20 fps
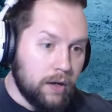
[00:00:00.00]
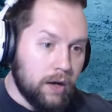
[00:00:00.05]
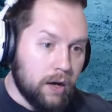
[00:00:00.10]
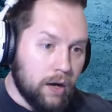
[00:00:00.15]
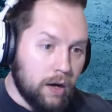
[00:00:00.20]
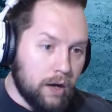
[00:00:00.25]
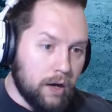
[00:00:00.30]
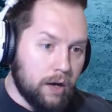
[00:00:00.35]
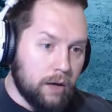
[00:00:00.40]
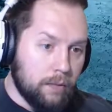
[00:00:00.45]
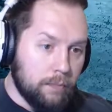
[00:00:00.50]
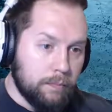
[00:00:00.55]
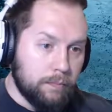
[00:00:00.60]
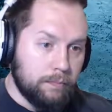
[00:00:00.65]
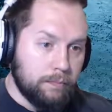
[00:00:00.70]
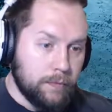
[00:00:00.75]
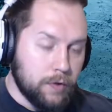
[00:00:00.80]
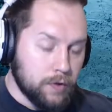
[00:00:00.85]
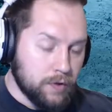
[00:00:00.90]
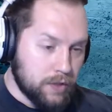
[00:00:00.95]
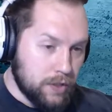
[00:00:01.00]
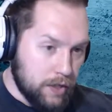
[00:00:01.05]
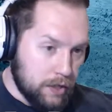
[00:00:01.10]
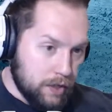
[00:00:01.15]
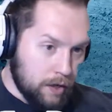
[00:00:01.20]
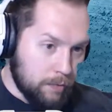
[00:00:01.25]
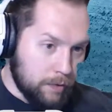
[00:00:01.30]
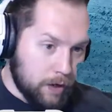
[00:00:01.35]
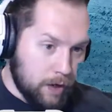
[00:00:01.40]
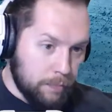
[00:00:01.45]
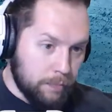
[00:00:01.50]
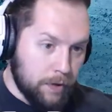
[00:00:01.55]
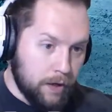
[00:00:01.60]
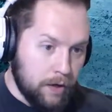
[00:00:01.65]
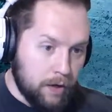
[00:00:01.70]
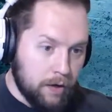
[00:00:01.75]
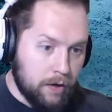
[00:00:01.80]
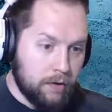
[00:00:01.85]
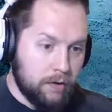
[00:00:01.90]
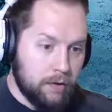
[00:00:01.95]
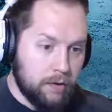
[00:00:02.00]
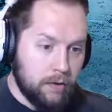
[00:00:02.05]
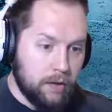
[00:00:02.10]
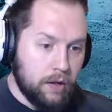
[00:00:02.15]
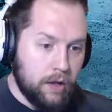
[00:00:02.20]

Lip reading: You'll see it coming up here.